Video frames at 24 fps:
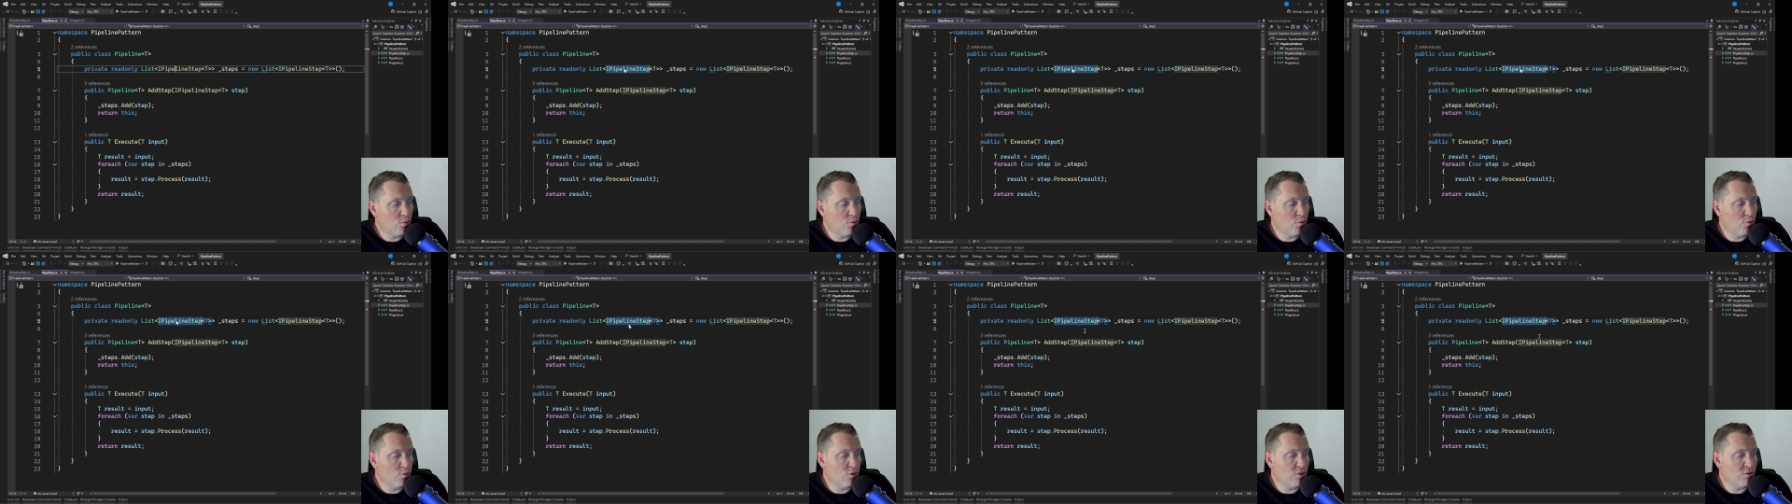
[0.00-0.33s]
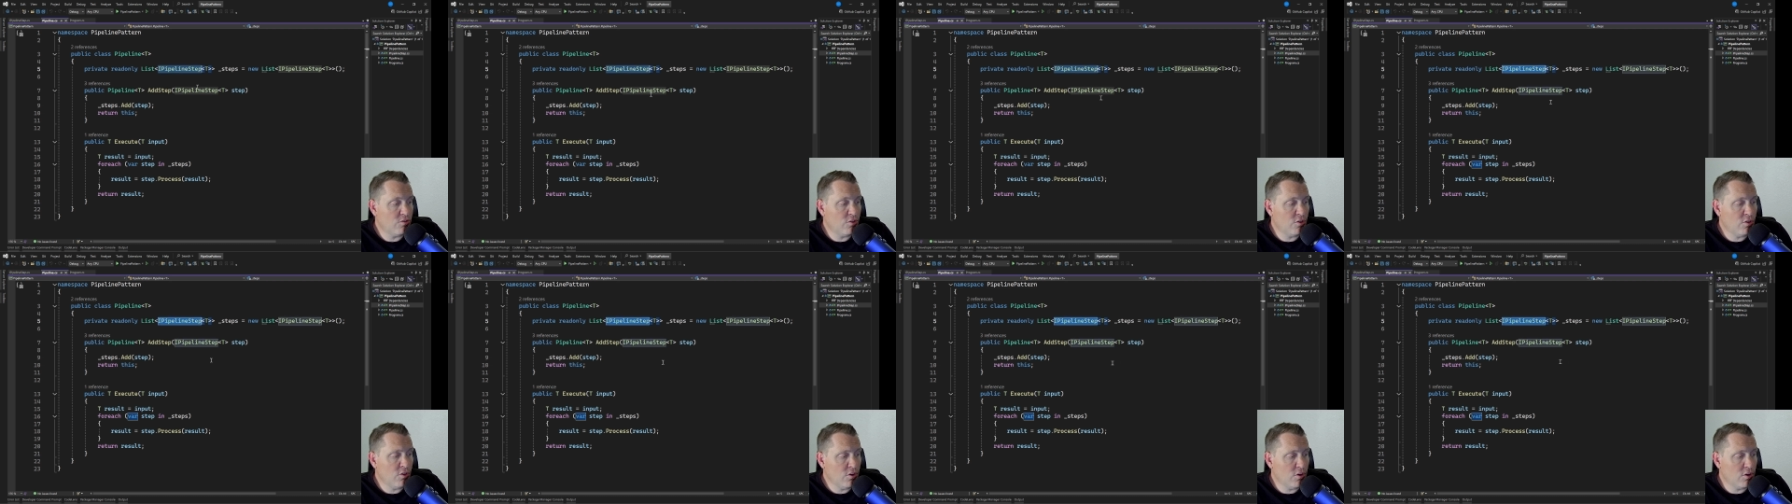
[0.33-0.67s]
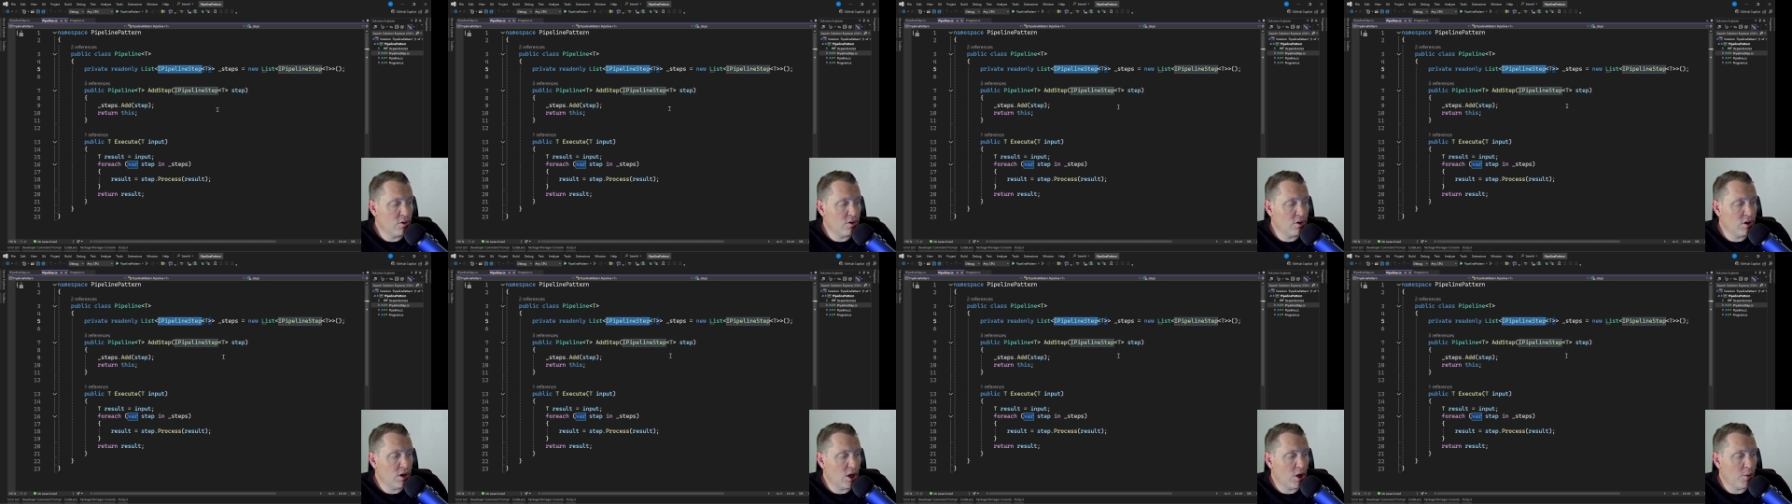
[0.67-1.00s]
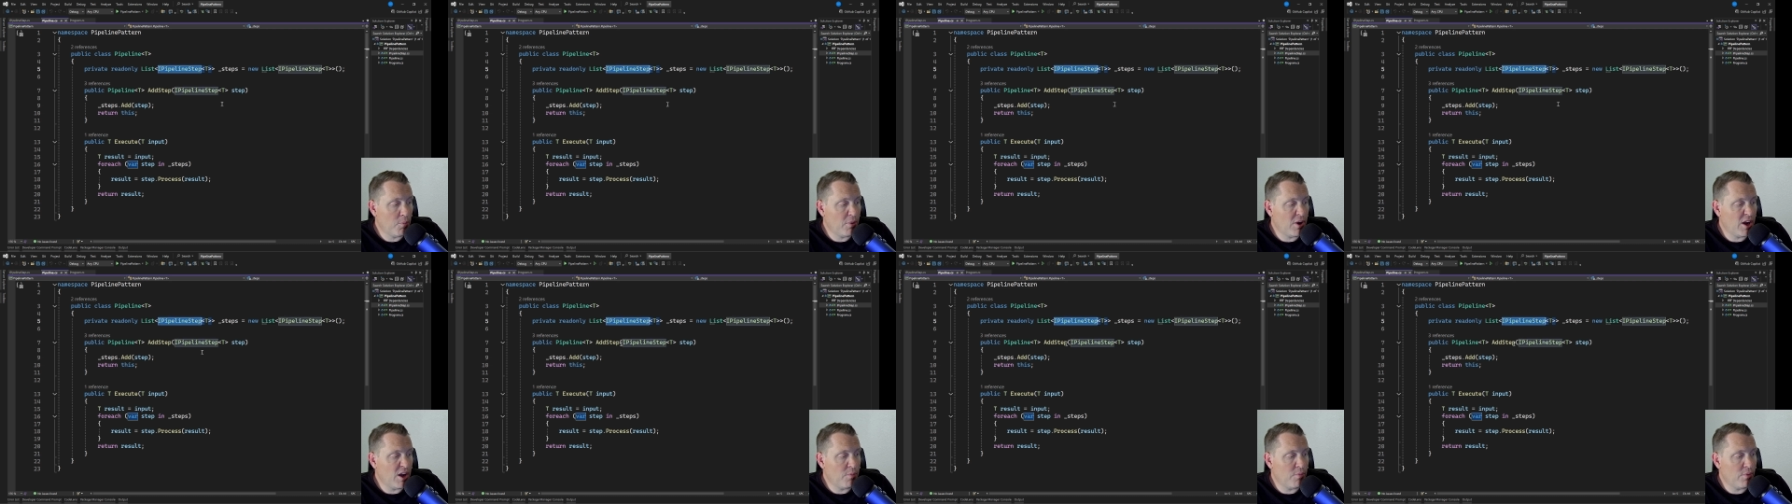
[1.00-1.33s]
return a
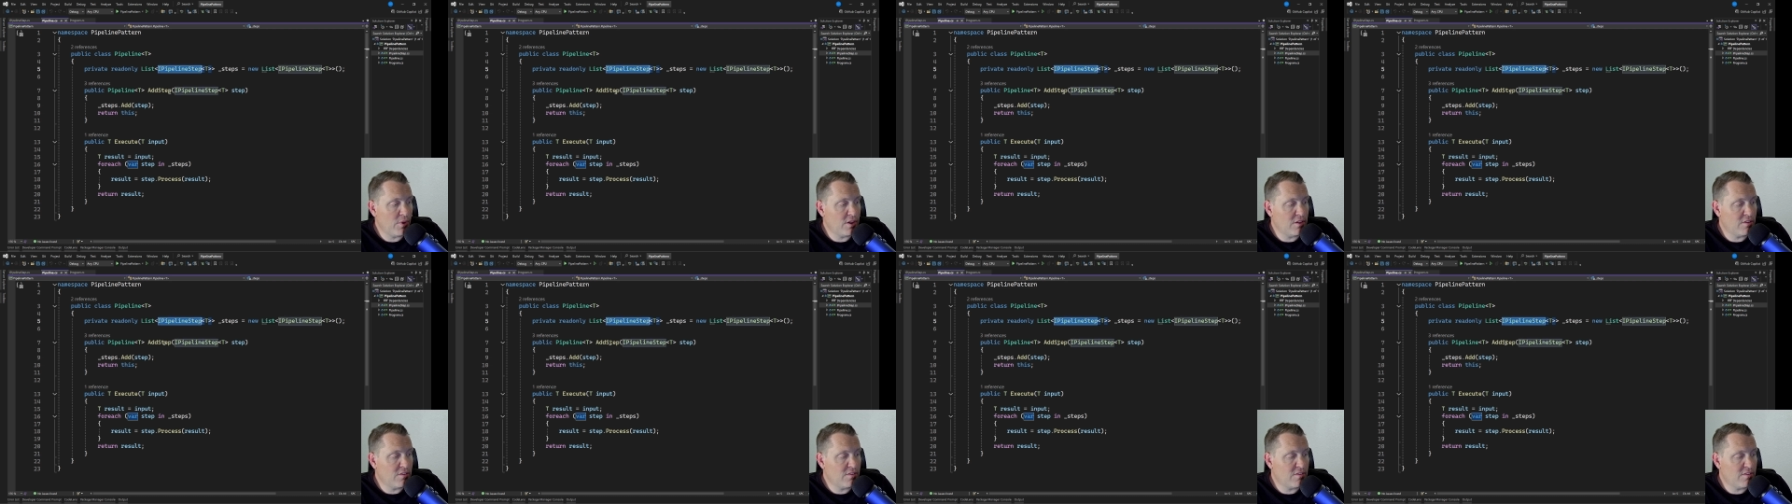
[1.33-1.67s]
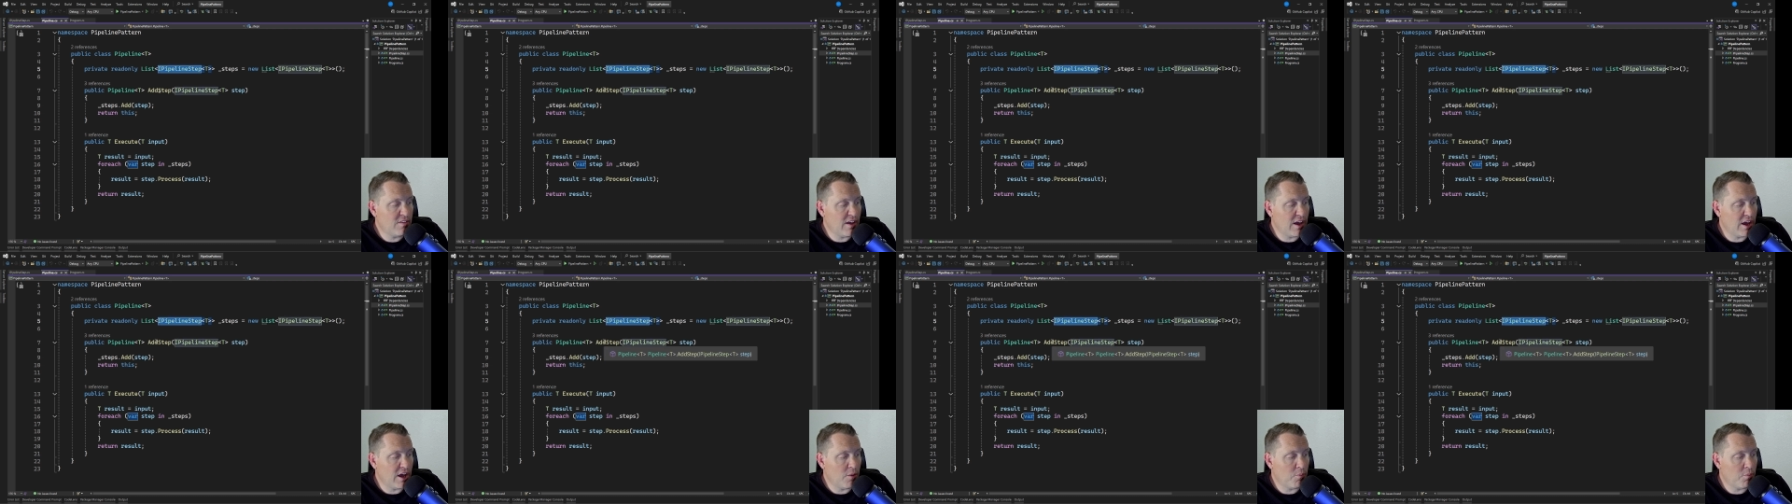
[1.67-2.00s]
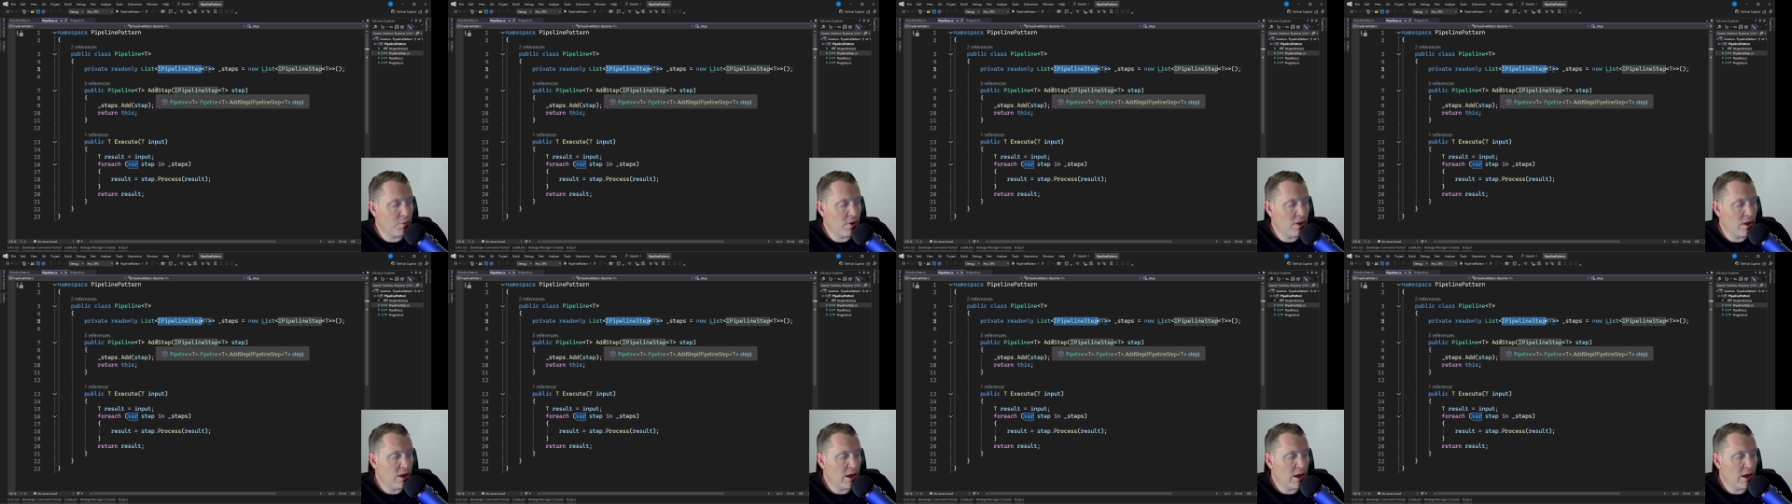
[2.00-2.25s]
pipeline step,